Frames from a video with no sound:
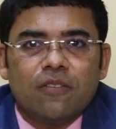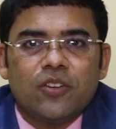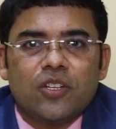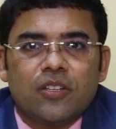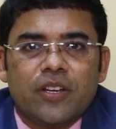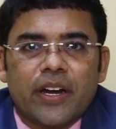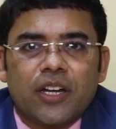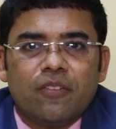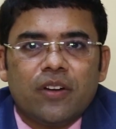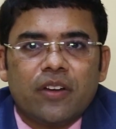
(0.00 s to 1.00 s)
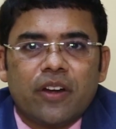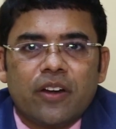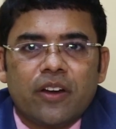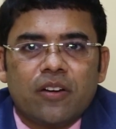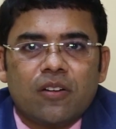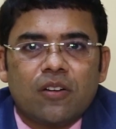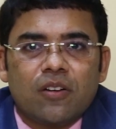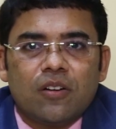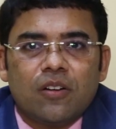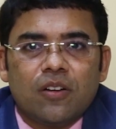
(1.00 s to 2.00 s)
which is the active ingredient
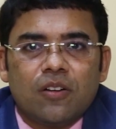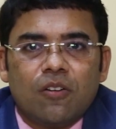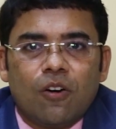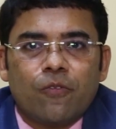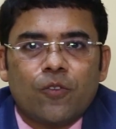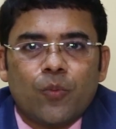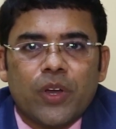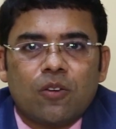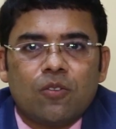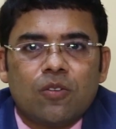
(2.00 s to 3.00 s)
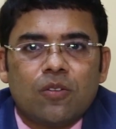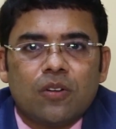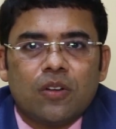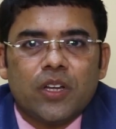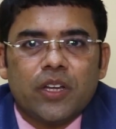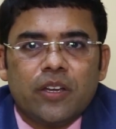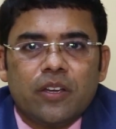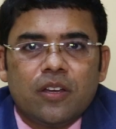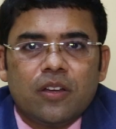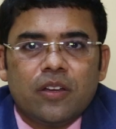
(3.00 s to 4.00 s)
of tobacco,
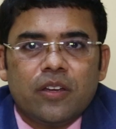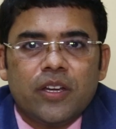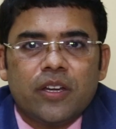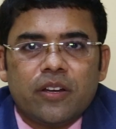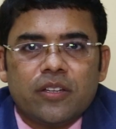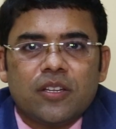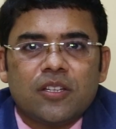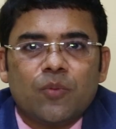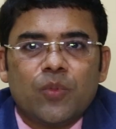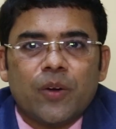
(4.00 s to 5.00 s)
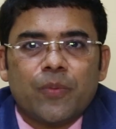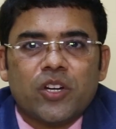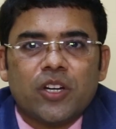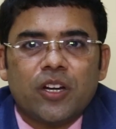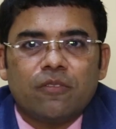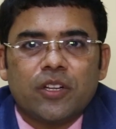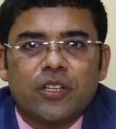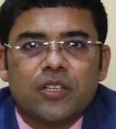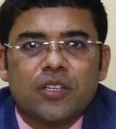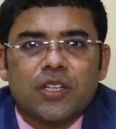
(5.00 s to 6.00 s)
increases the blood pressure
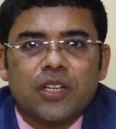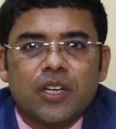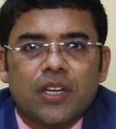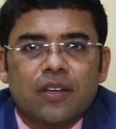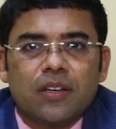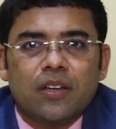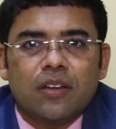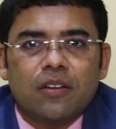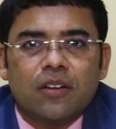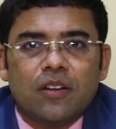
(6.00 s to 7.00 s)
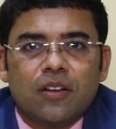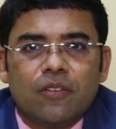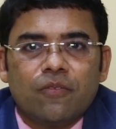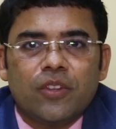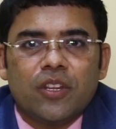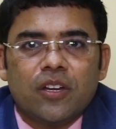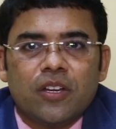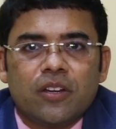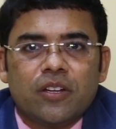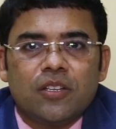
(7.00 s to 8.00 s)
levels. With
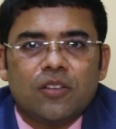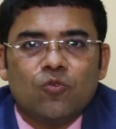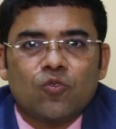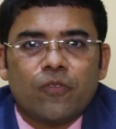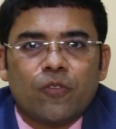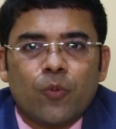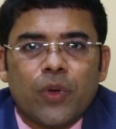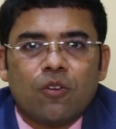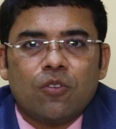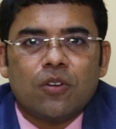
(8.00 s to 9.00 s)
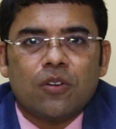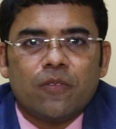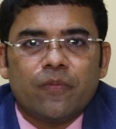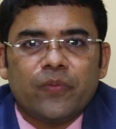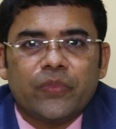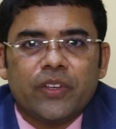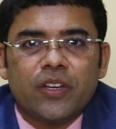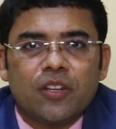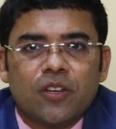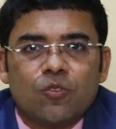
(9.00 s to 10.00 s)
the increasing use of tobacco
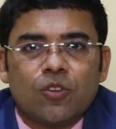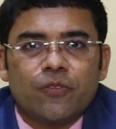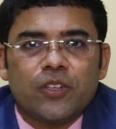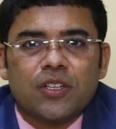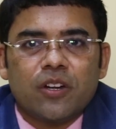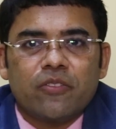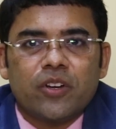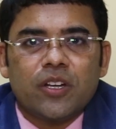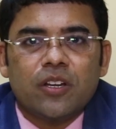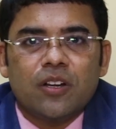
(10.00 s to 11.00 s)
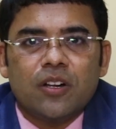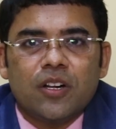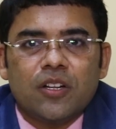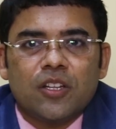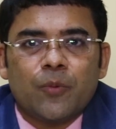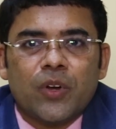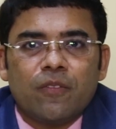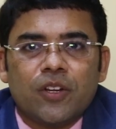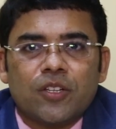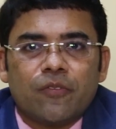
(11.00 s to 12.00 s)
in the youth of this country, the
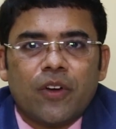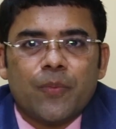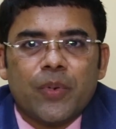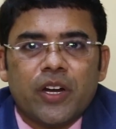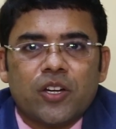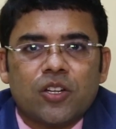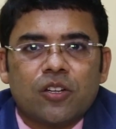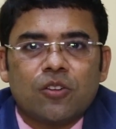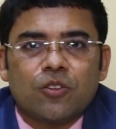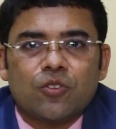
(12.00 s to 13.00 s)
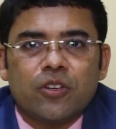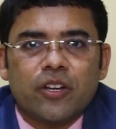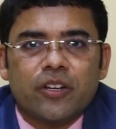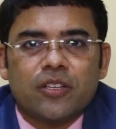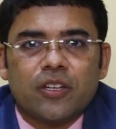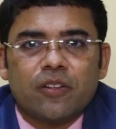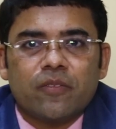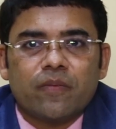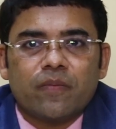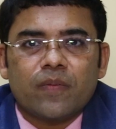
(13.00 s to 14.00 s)
prevalence of hypertension is also
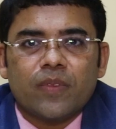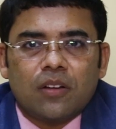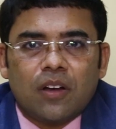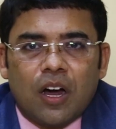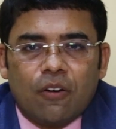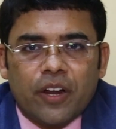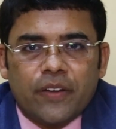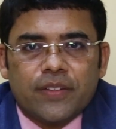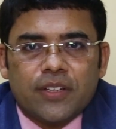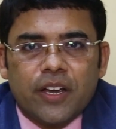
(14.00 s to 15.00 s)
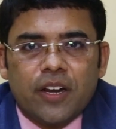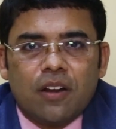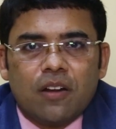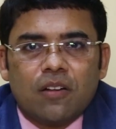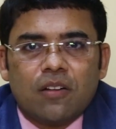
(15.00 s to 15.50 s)
increasing. Our lifestyle,